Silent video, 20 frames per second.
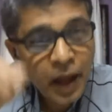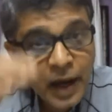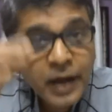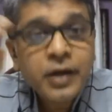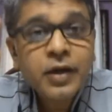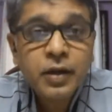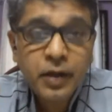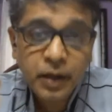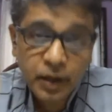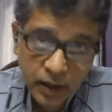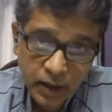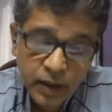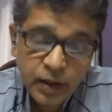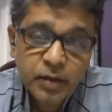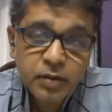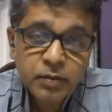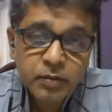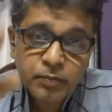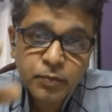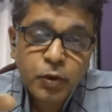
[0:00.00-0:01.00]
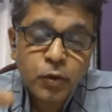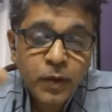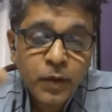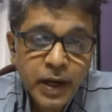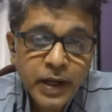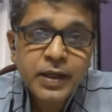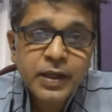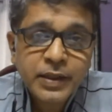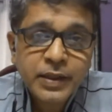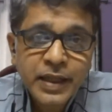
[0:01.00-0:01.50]
and
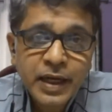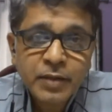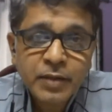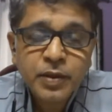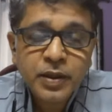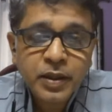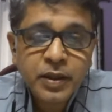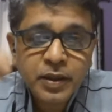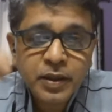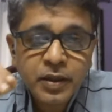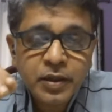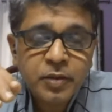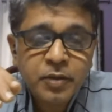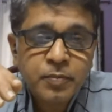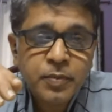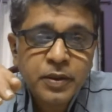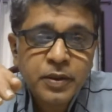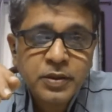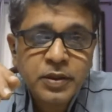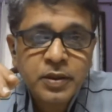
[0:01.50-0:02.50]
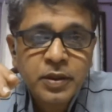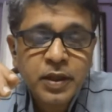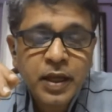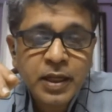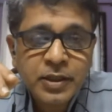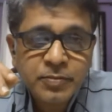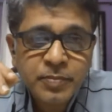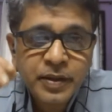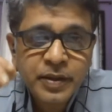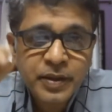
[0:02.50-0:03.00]
provided that particular person
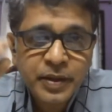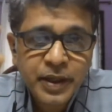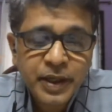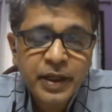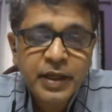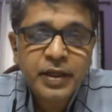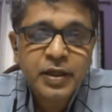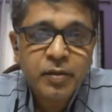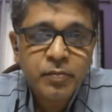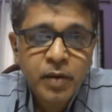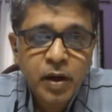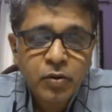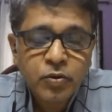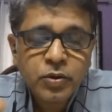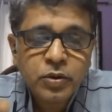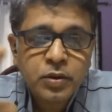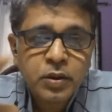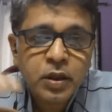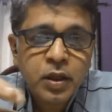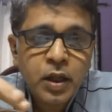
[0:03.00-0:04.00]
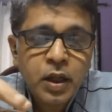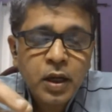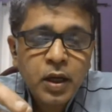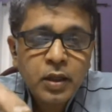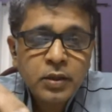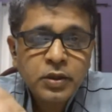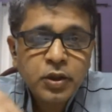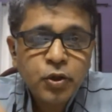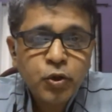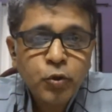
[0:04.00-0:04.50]
has been reading about
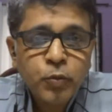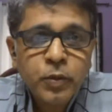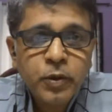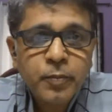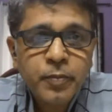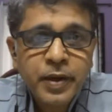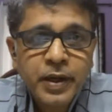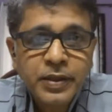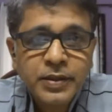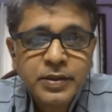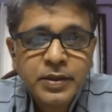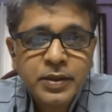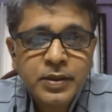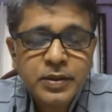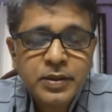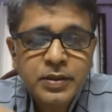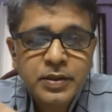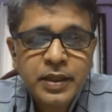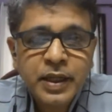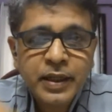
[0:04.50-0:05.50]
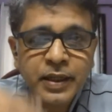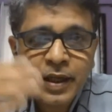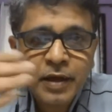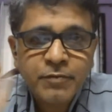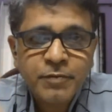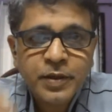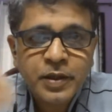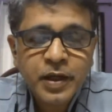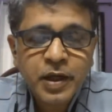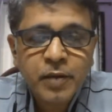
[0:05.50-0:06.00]
the Nobel Prizes that
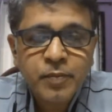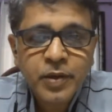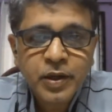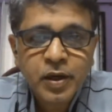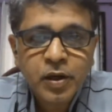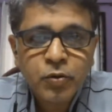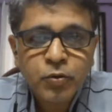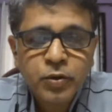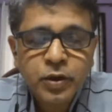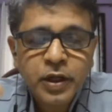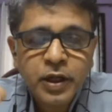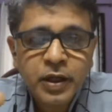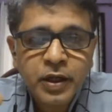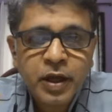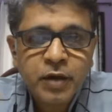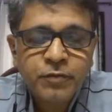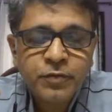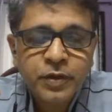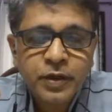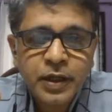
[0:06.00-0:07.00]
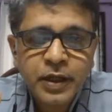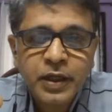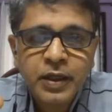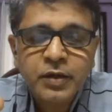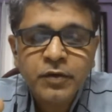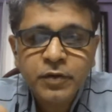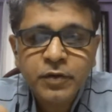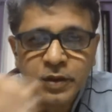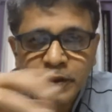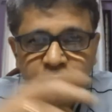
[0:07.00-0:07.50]
have been coming out day after
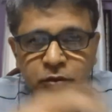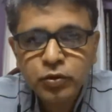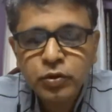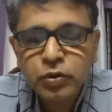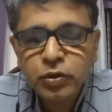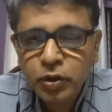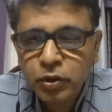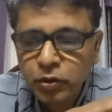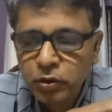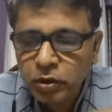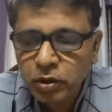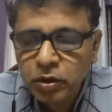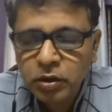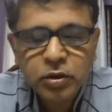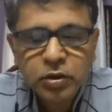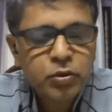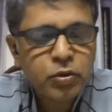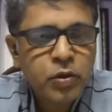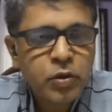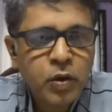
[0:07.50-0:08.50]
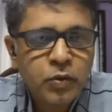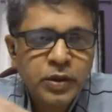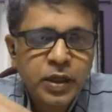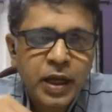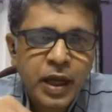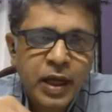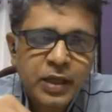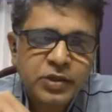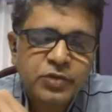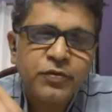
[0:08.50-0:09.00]
day, it's throughout
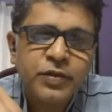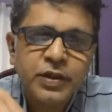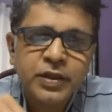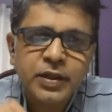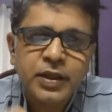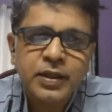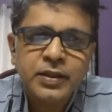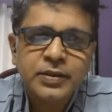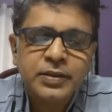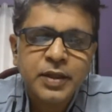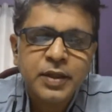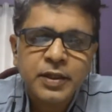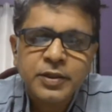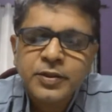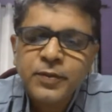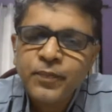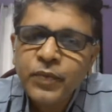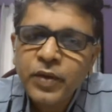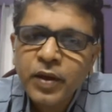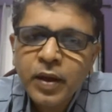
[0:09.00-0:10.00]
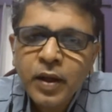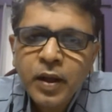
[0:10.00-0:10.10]
the last week as such,